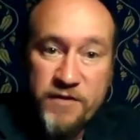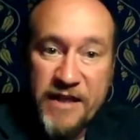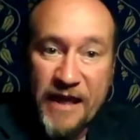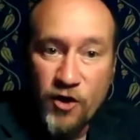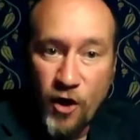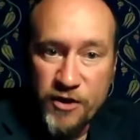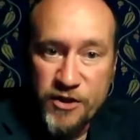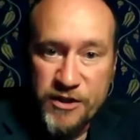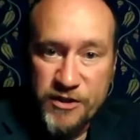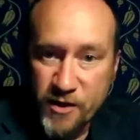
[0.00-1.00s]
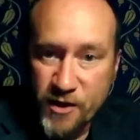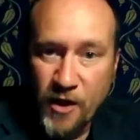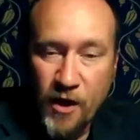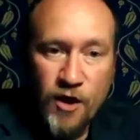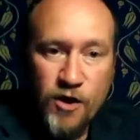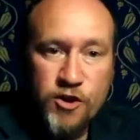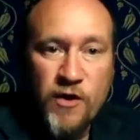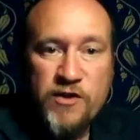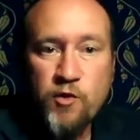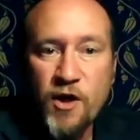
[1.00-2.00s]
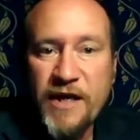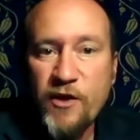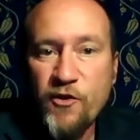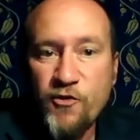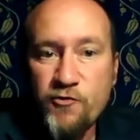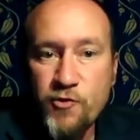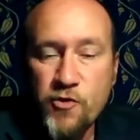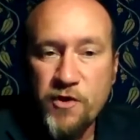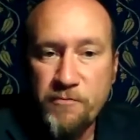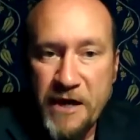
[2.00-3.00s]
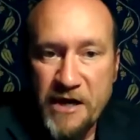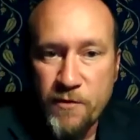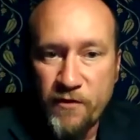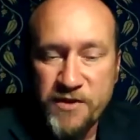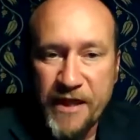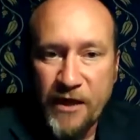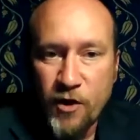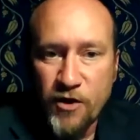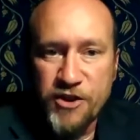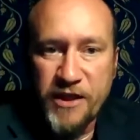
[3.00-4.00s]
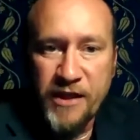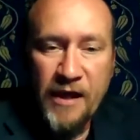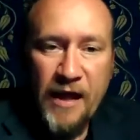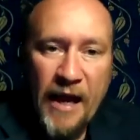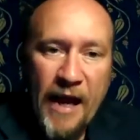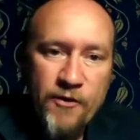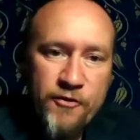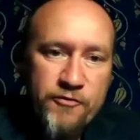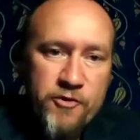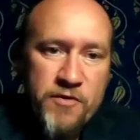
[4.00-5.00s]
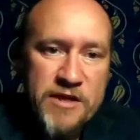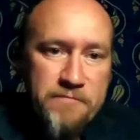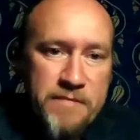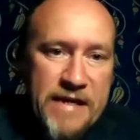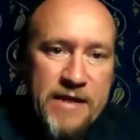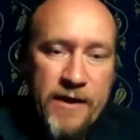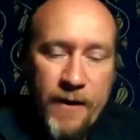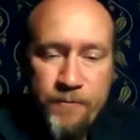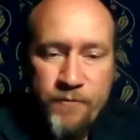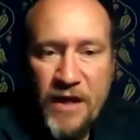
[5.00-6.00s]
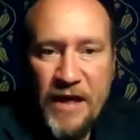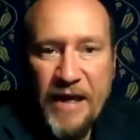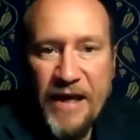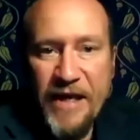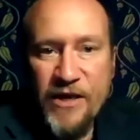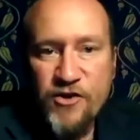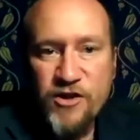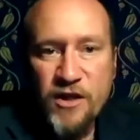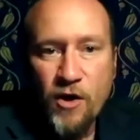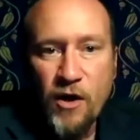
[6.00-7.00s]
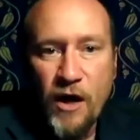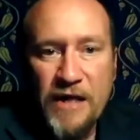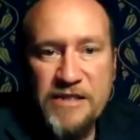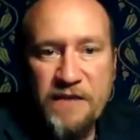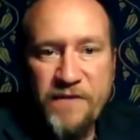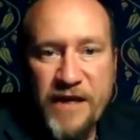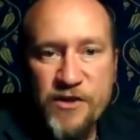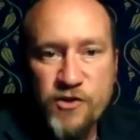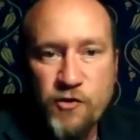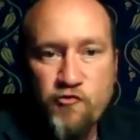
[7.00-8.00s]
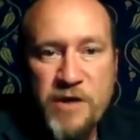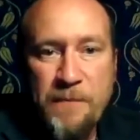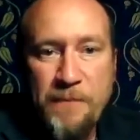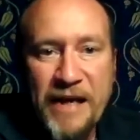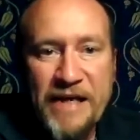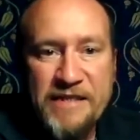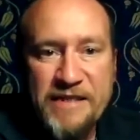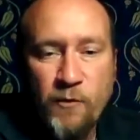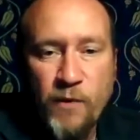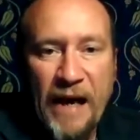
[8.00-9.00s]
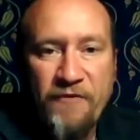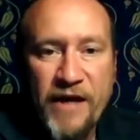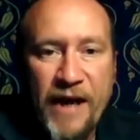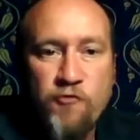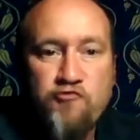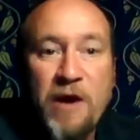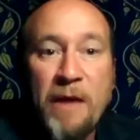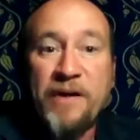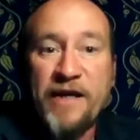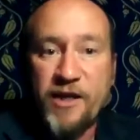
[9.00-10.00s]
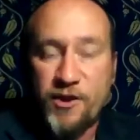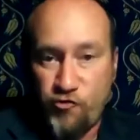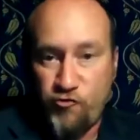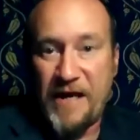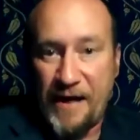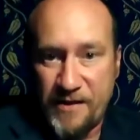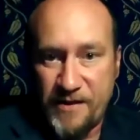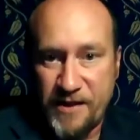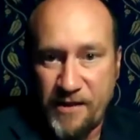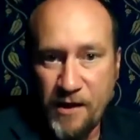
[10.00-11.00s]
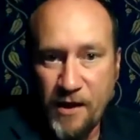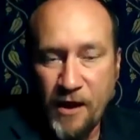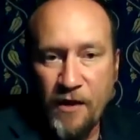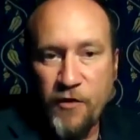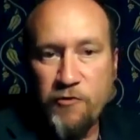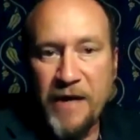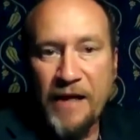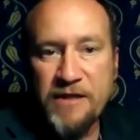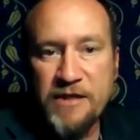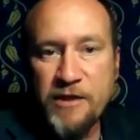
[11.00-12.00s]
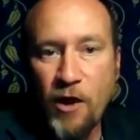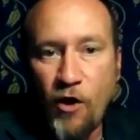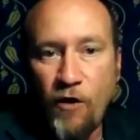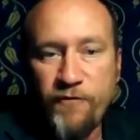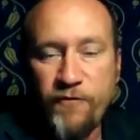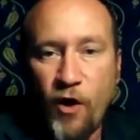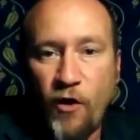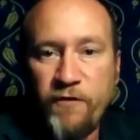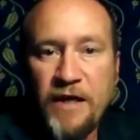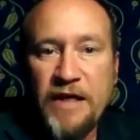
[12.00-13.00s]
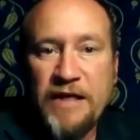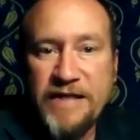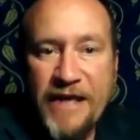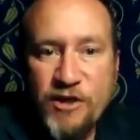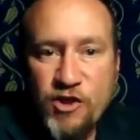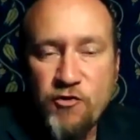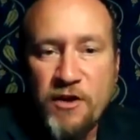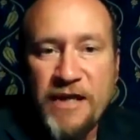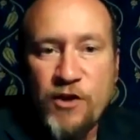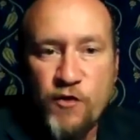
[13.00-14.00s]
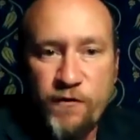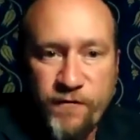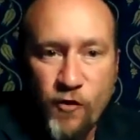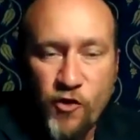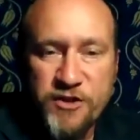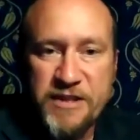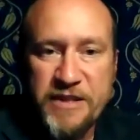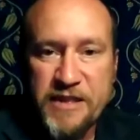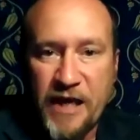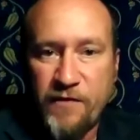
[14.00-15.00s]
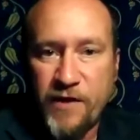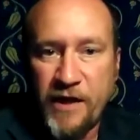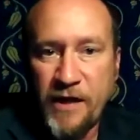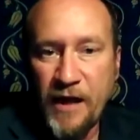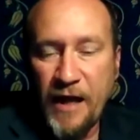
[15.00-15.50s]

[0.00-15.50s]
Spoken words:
of technologies. So it's working through the medium of technology. And through this medium, it's as if it's replacing, we're having a replicant reality. The reality of nature and natural forces and the